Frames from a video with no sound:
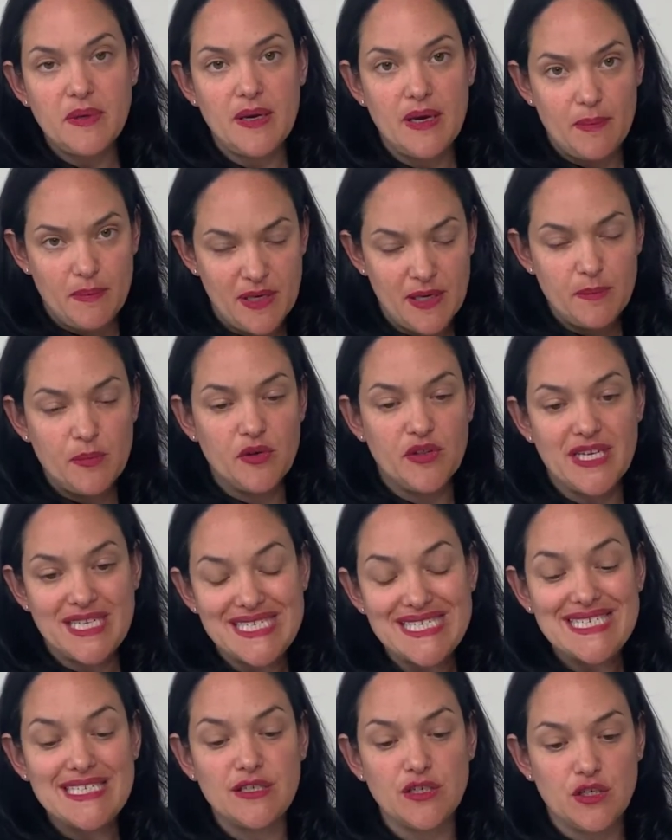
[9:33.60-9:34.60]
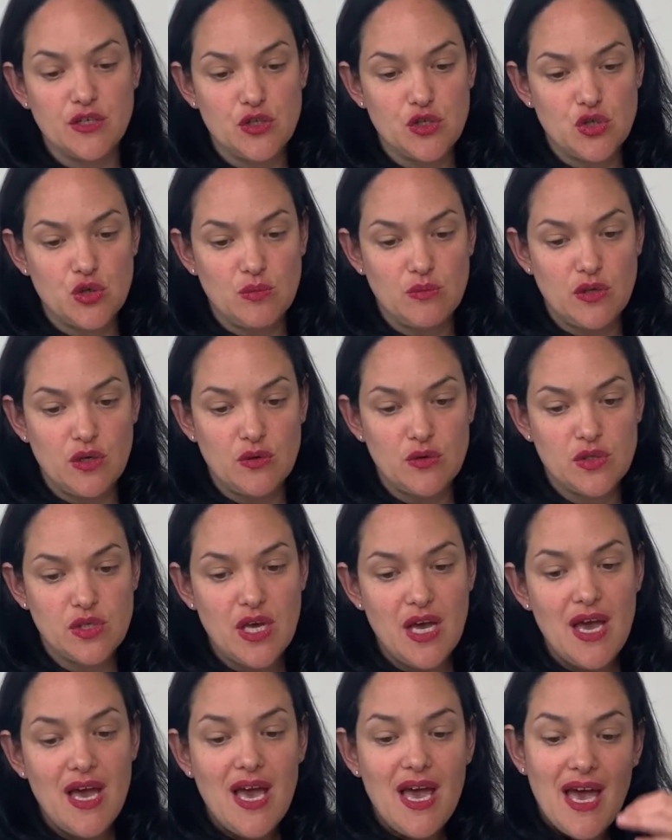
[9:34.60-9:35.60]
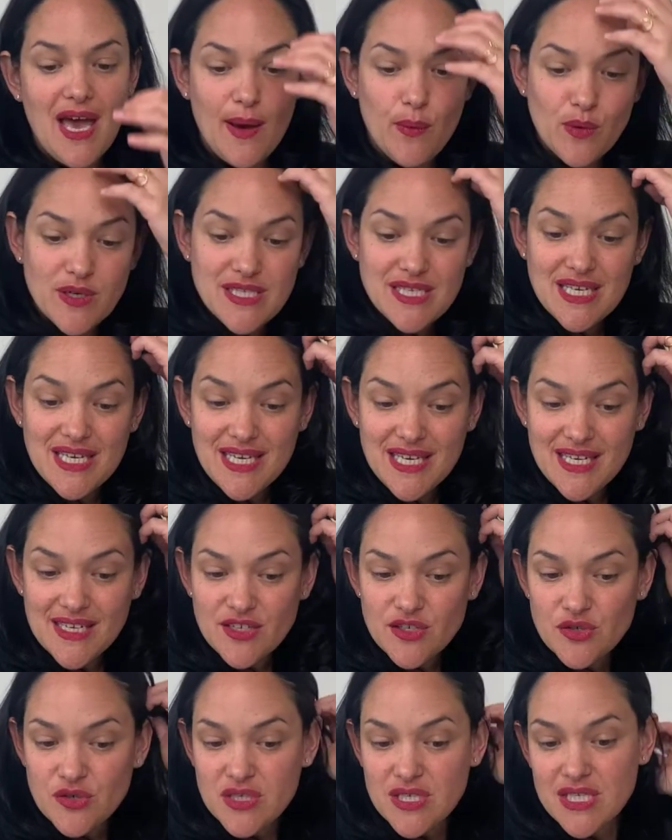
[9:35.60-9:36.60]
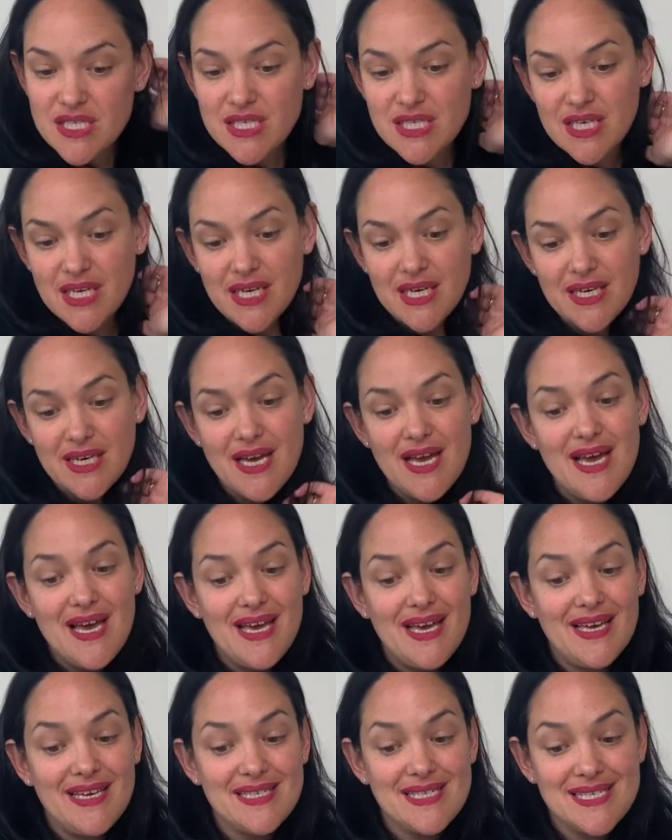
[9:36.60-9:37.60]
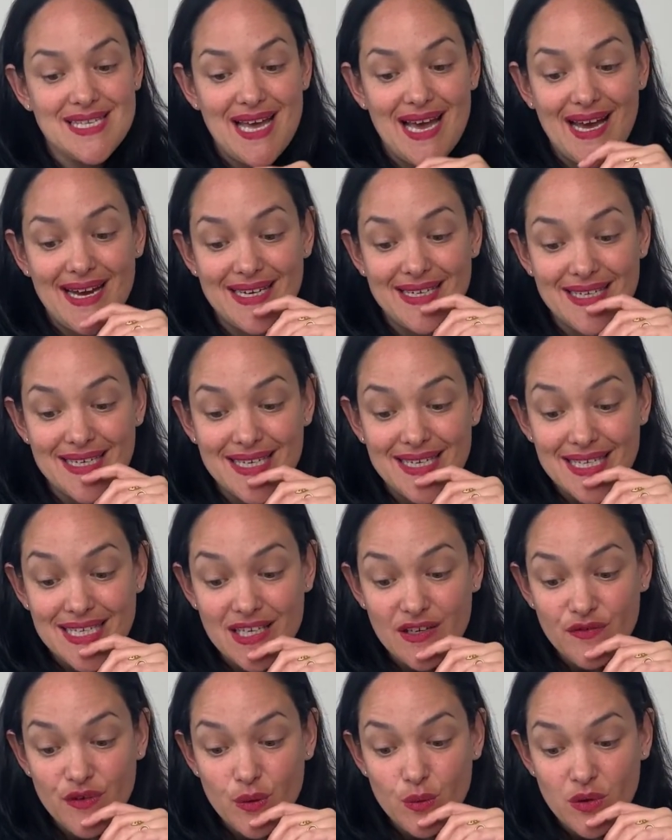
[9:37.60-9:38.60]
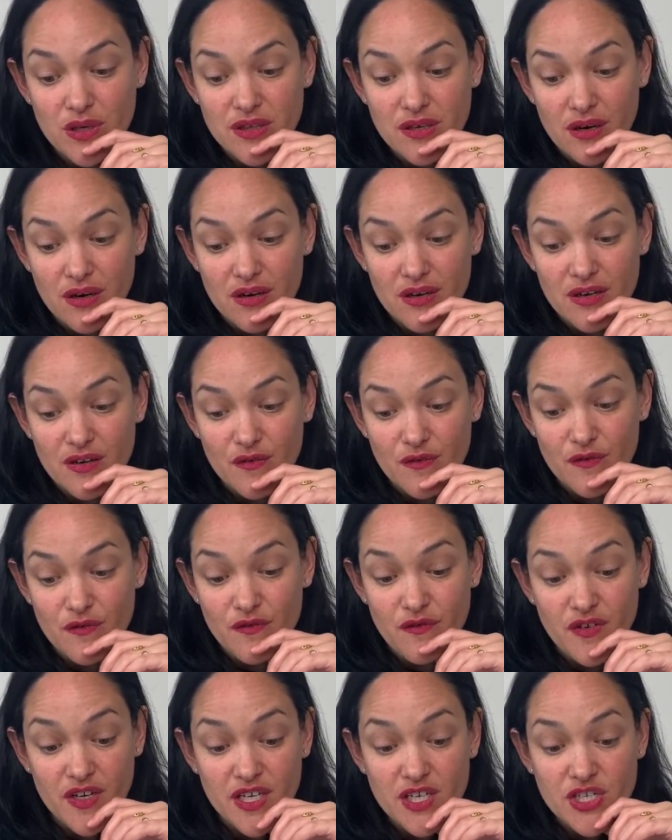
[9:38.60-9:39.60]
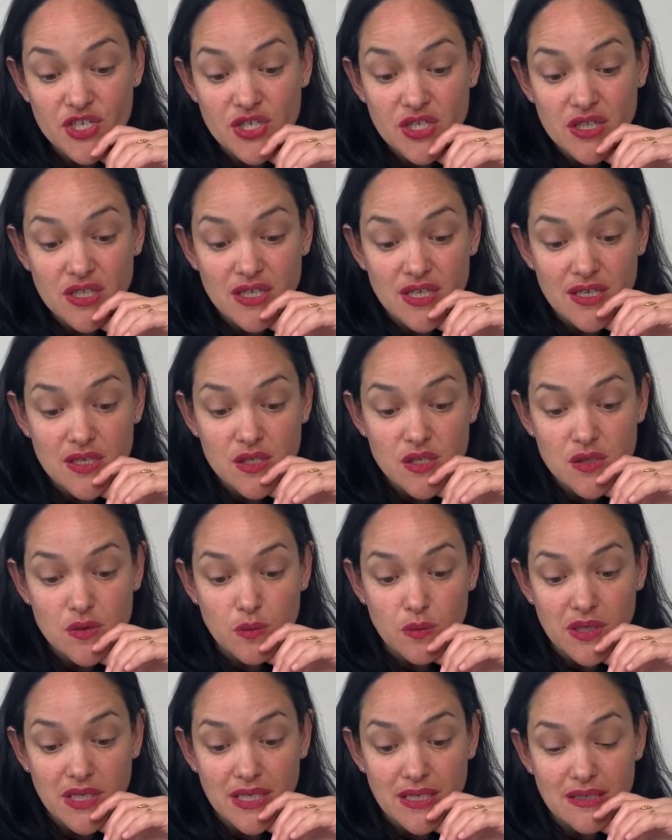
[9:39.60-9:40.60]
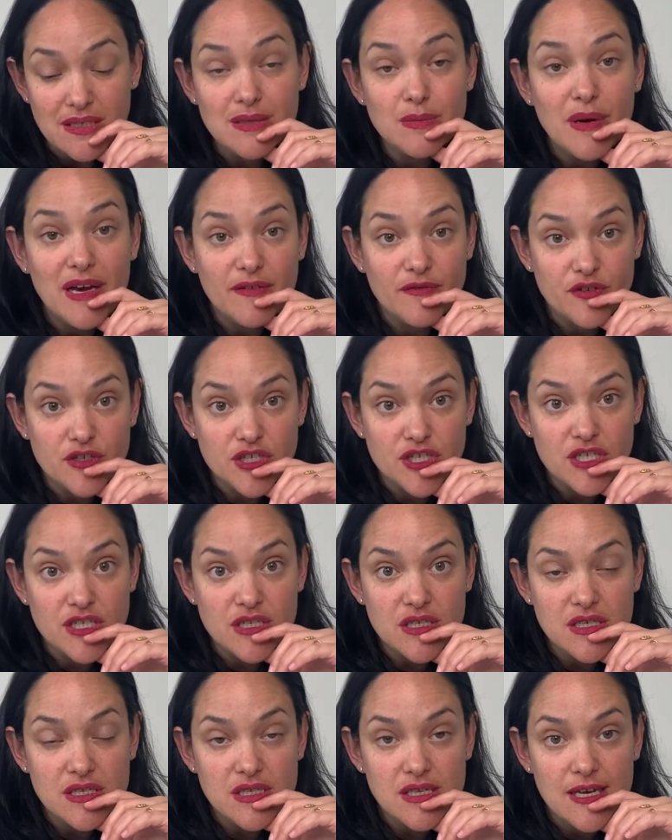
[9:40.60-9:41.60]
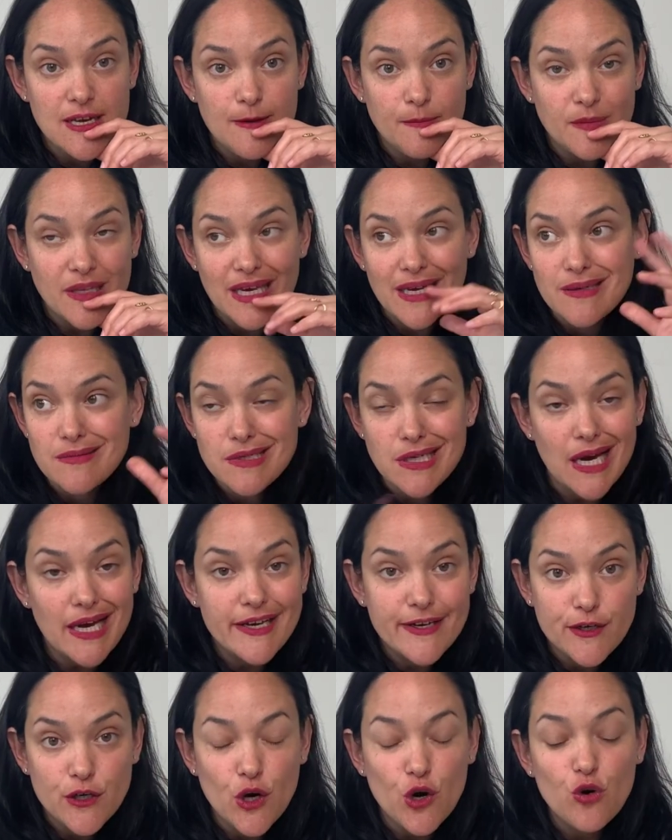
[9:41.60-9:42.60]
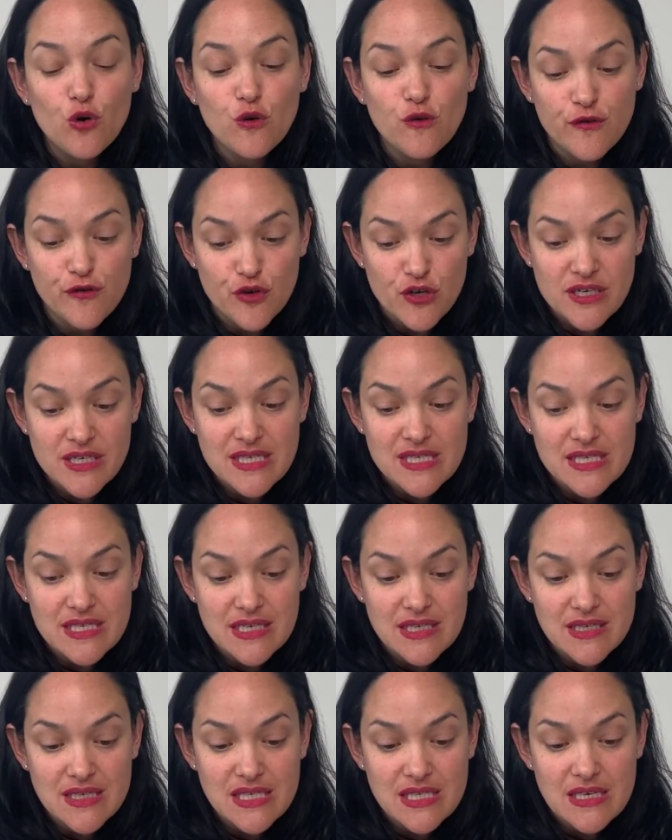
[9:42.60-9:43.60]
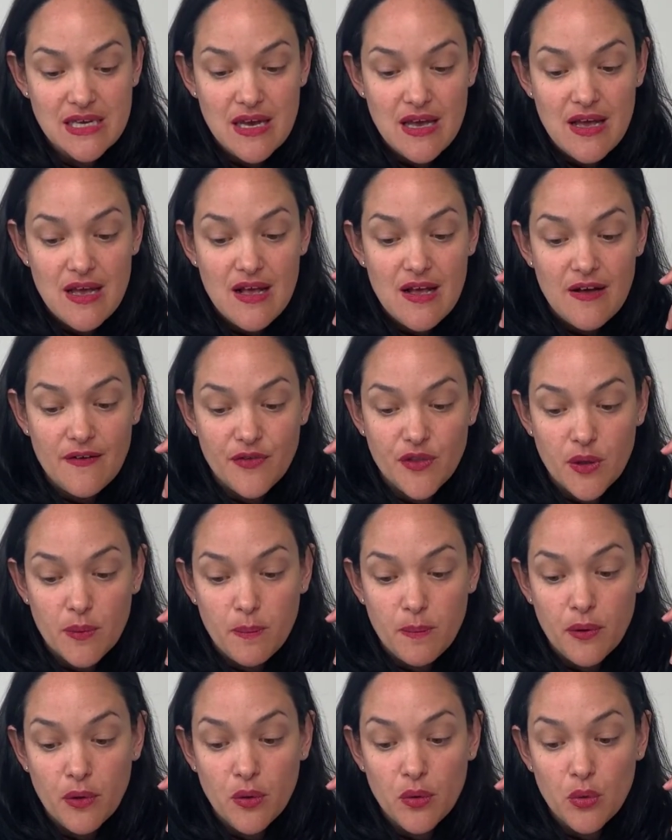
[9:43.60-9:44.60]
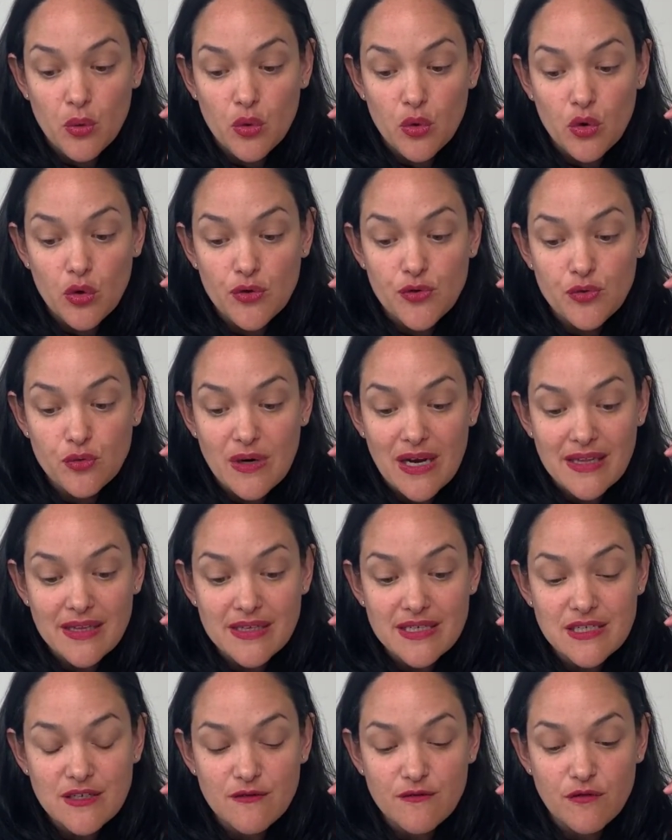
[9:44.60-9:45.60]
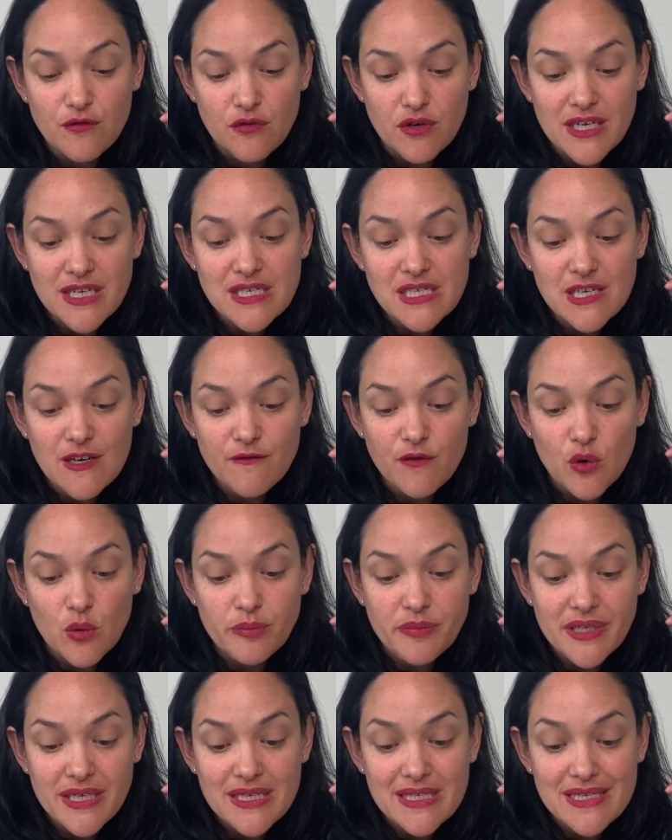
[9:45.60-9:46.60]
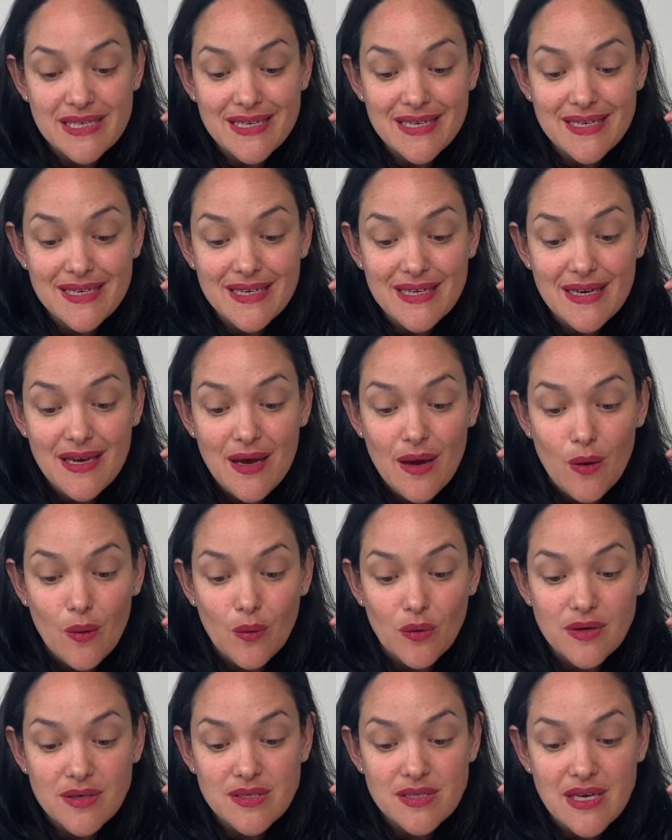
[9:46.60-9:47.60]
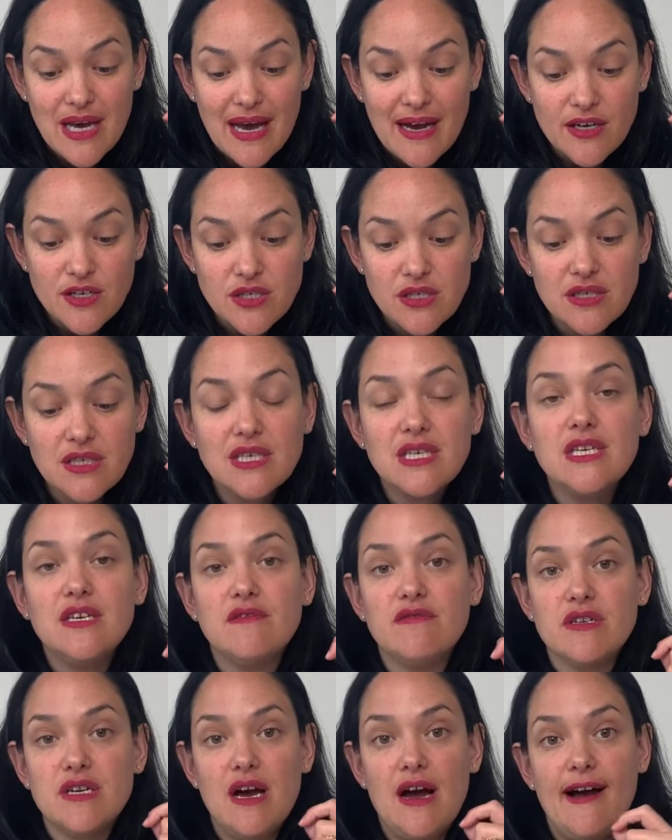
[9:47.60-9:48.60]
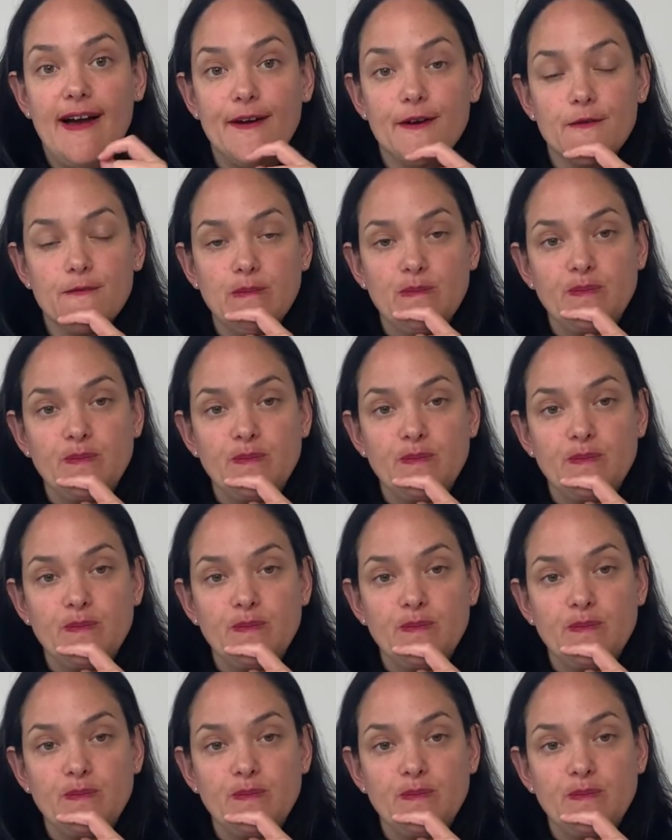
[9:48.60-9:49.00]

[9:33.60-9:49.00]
people that didn't consume those. And what's interesting is that even with artificially sweetened beverages, like Diet Coke, for instance, the pooled relative risk of obesity was actually even higher.